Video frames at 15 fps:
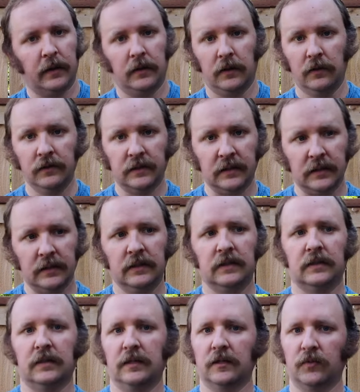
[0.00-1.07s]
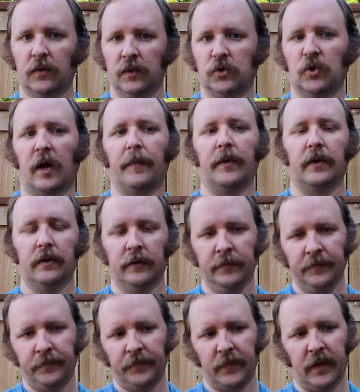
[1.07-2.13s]
uses these more
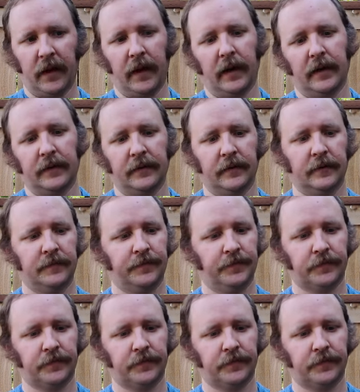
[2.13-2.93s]
tropical and